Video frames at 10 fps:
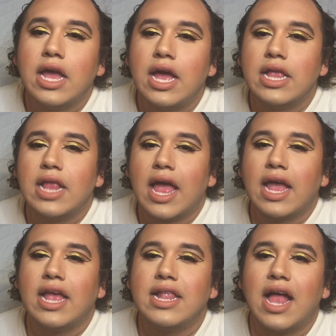Cause
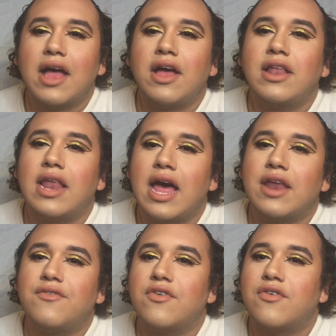like it's not a
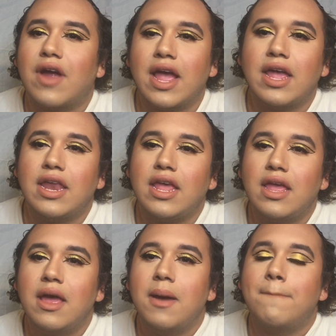lot of
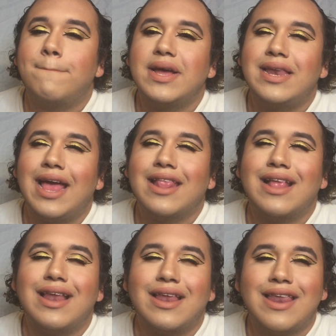variety, but that's
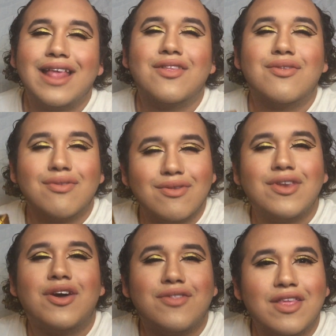you
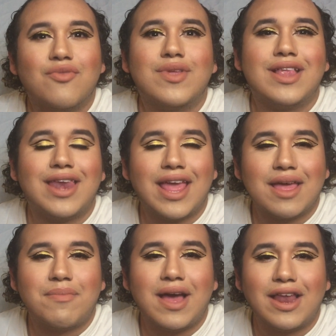know, that's what the
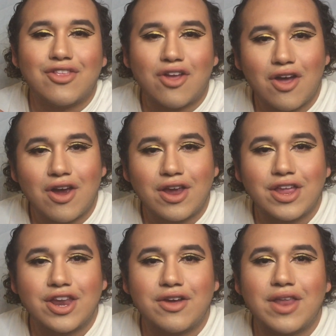Naked palettes are,
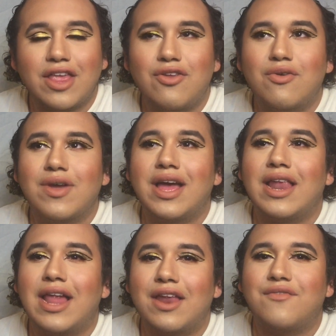you know? Like you don't
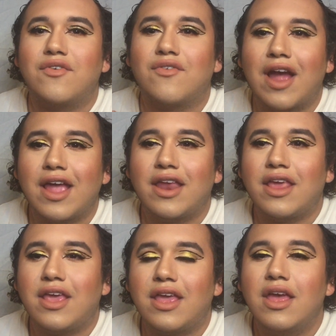get a lot of
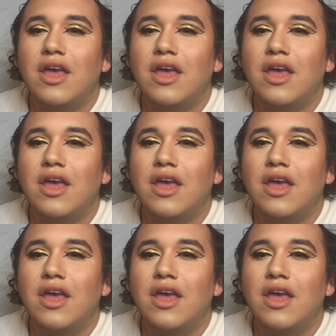variety.